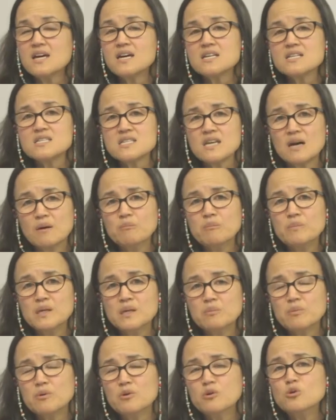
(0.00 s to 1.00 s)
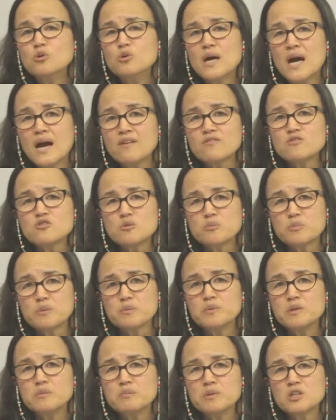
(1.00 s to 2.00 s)
Some people who have
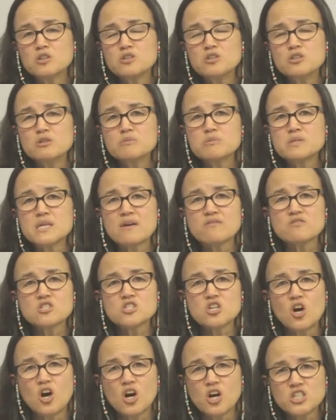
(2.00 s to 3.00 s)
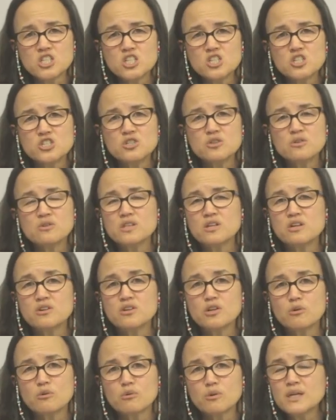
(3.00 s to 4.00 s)
suprapubic tubes have scar tissue in their
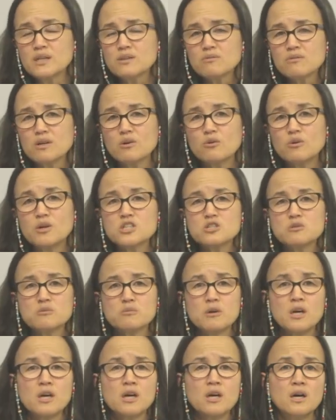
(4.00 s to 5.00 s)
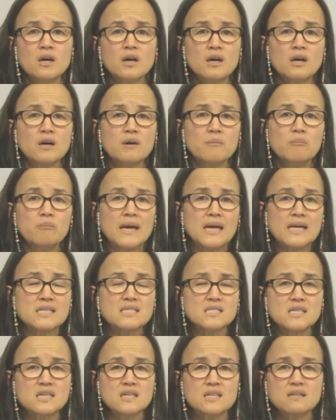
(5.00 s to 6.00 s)
urethra, which
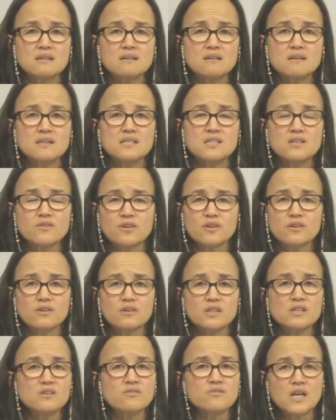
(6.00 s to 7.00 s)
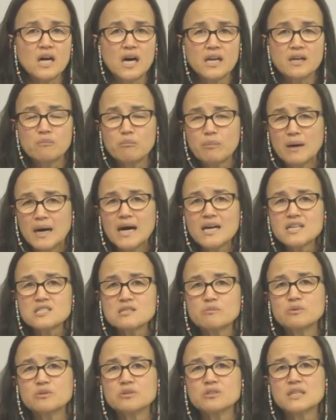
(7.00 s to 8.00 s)
makes it difficult, if not
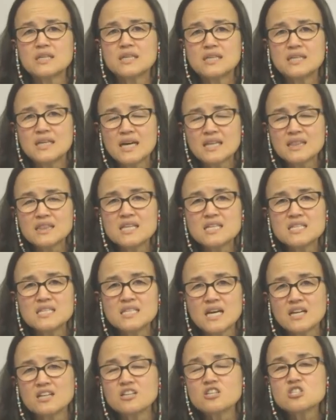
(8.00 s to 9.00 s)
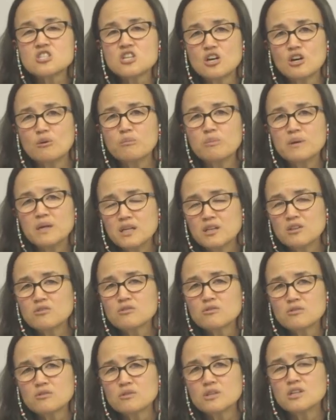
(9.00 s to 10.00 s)
impossible, to get the telescope in
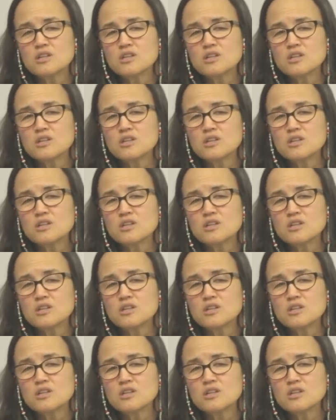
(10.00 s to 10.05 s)
through the